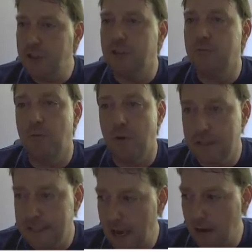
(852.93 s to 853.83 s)

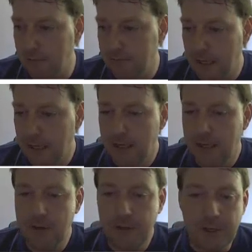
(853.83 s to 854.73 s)
works out. You
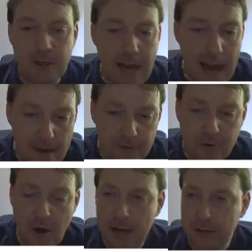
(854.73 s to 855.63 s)
know, you're gonna have
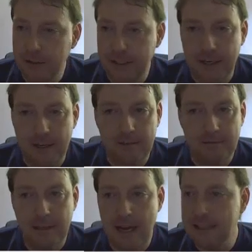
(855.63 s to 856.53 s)
trial and error,
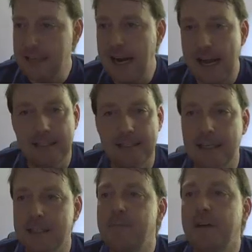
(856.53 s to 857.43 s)
guys. I had
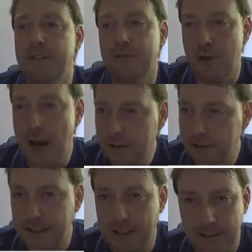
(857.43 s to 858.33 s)
6 months of trial
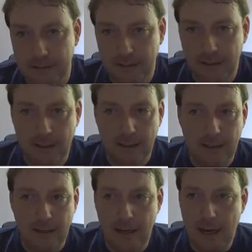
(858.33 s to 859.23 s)
and error.
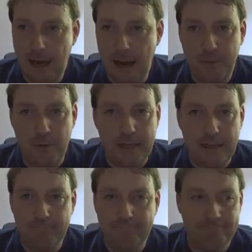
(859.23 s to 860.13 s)
I put in